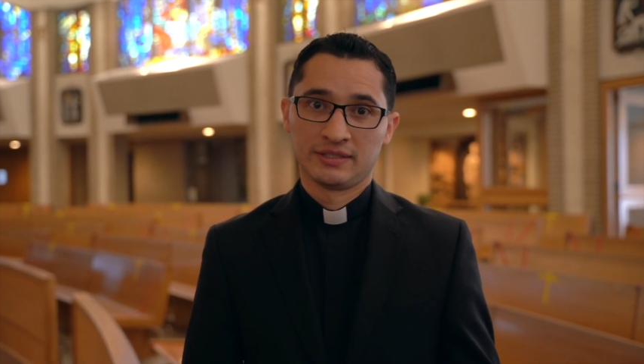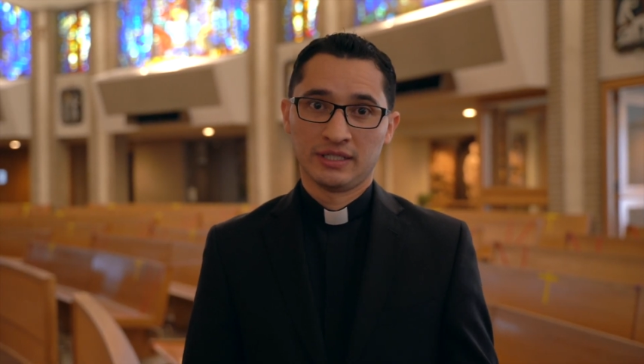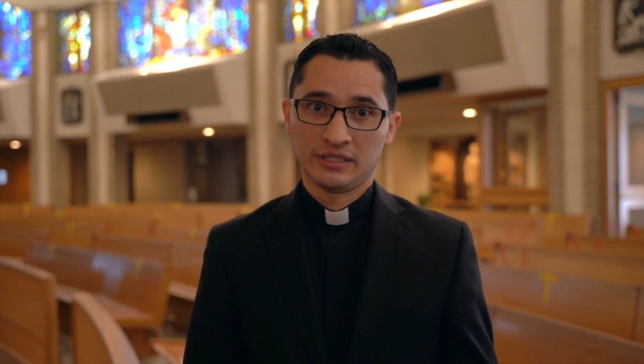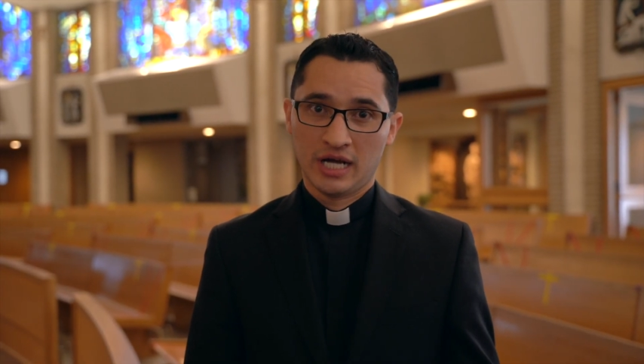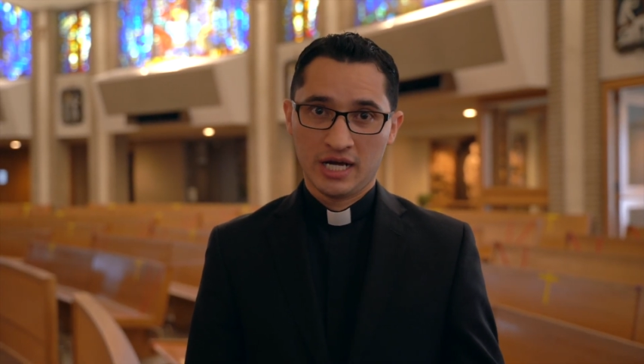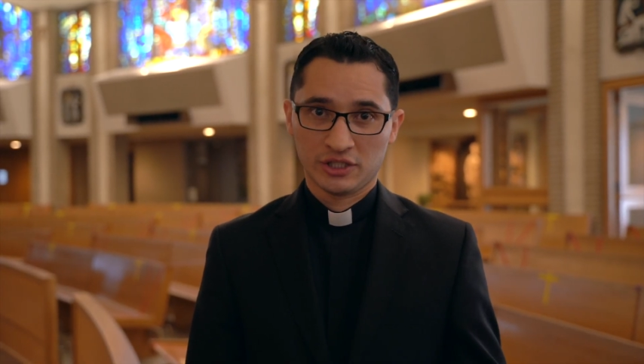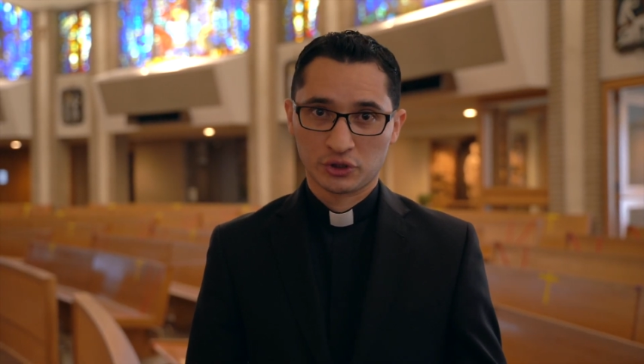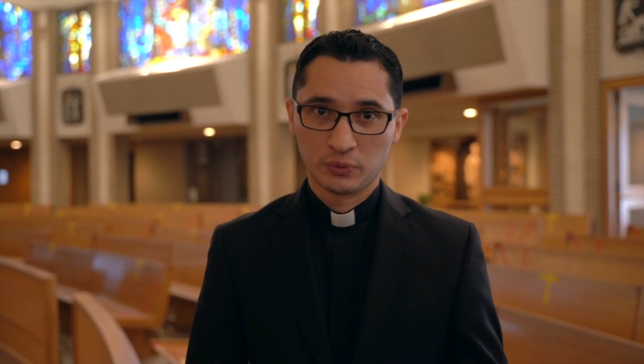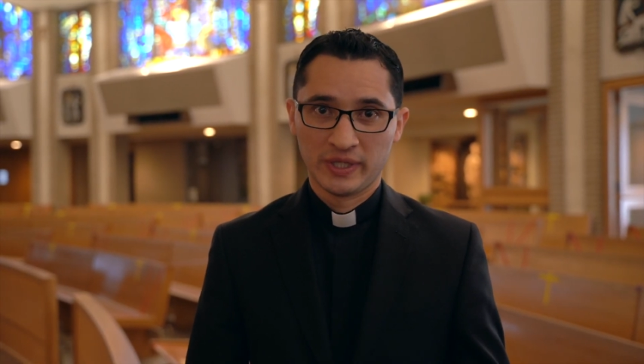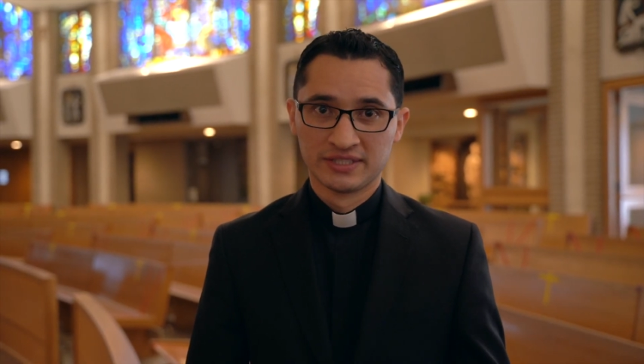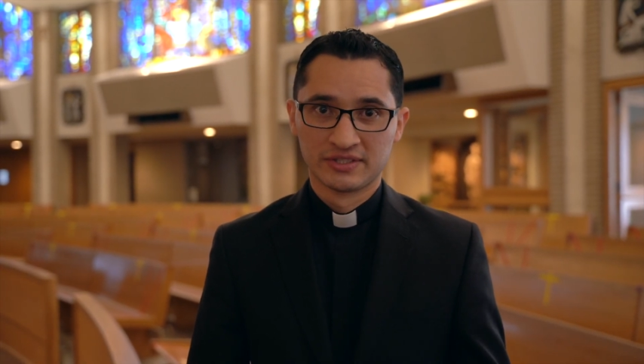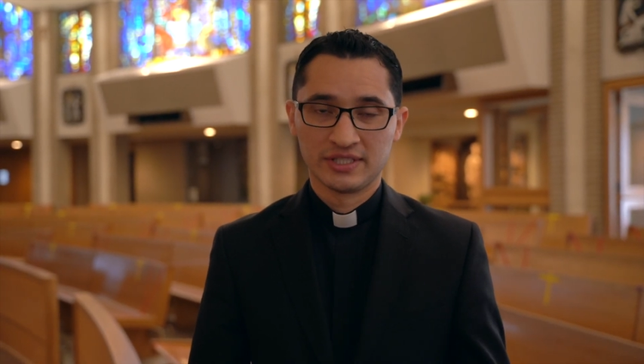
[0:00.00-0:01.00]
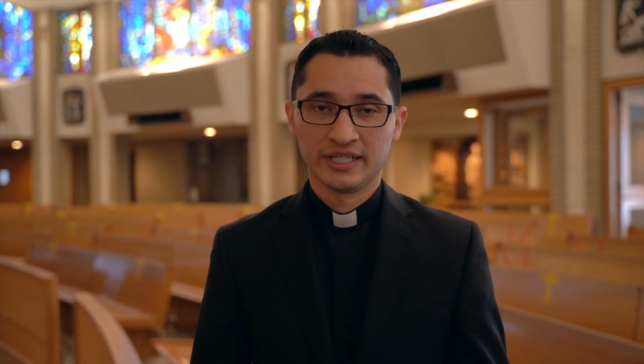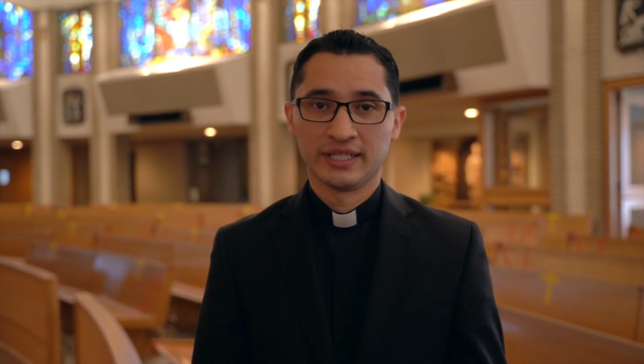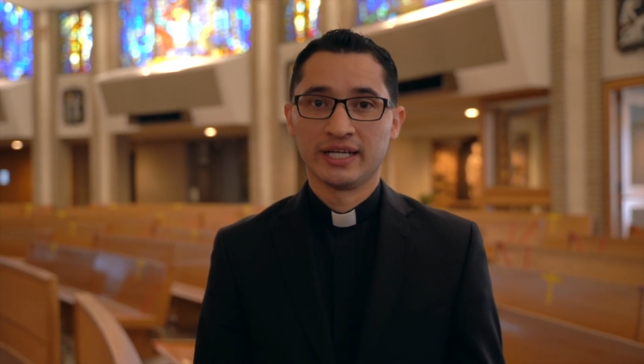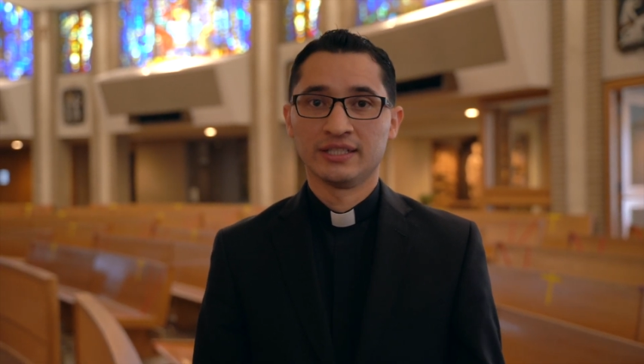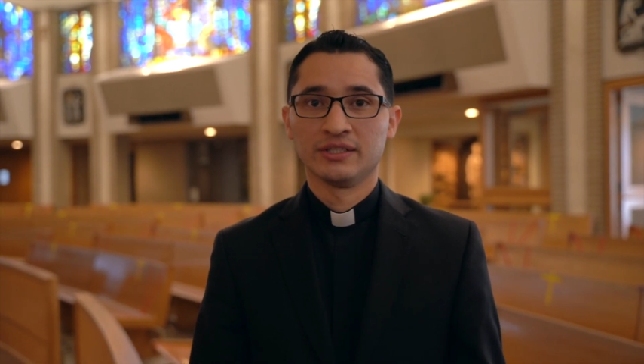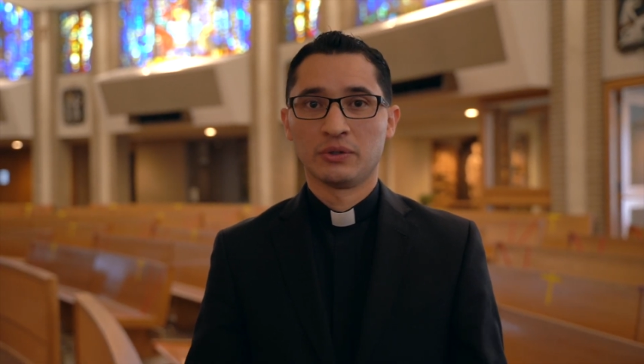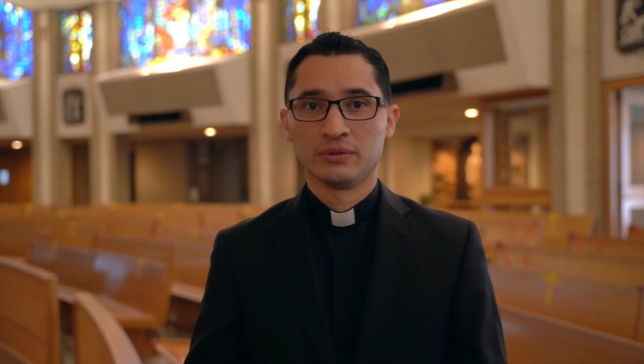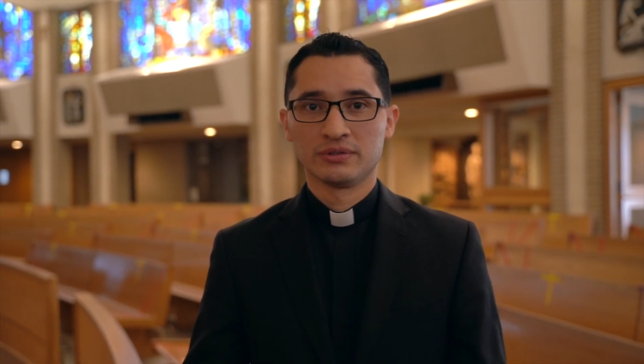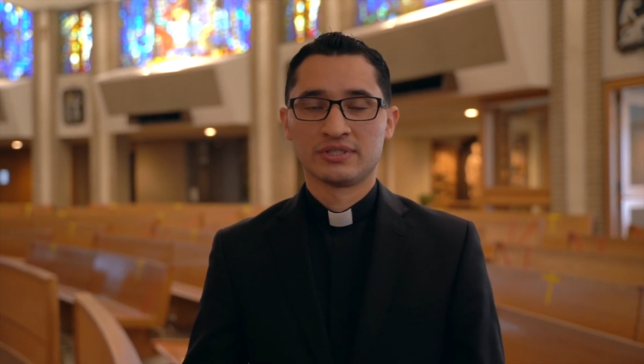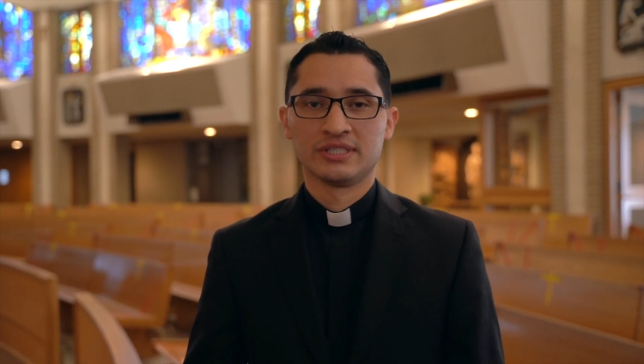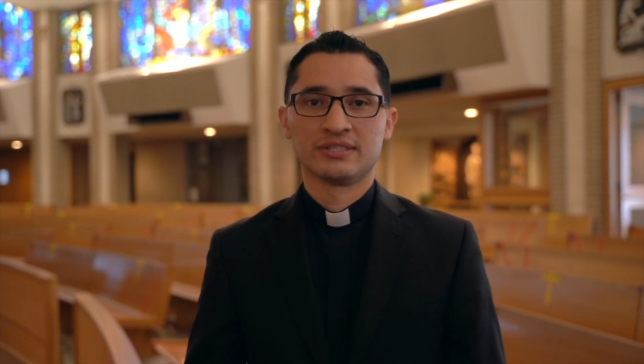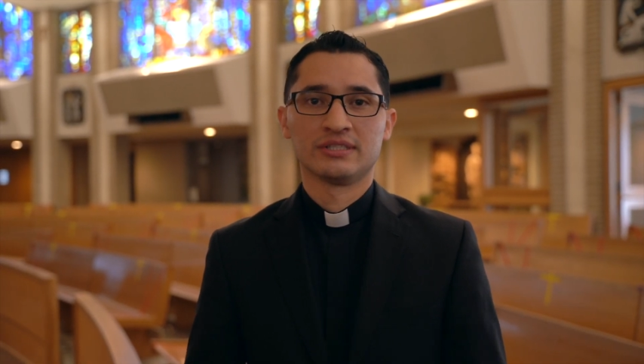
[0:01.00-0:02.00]
on Ash Wednesday, and the whole
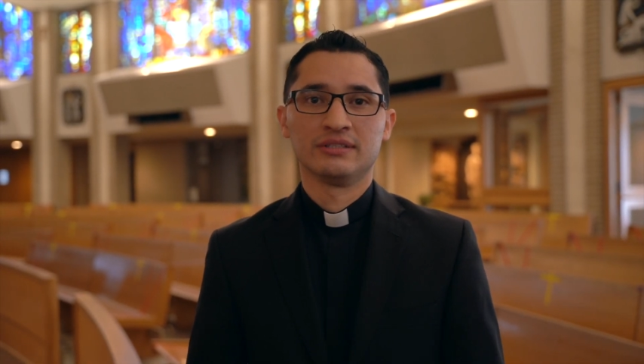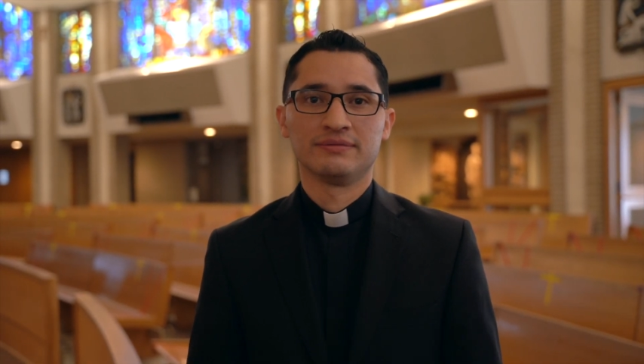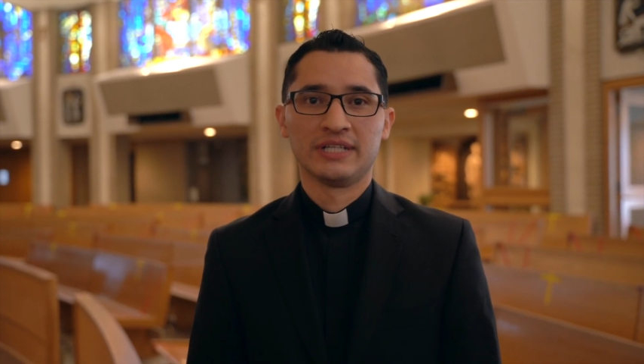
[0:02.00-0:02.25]
season of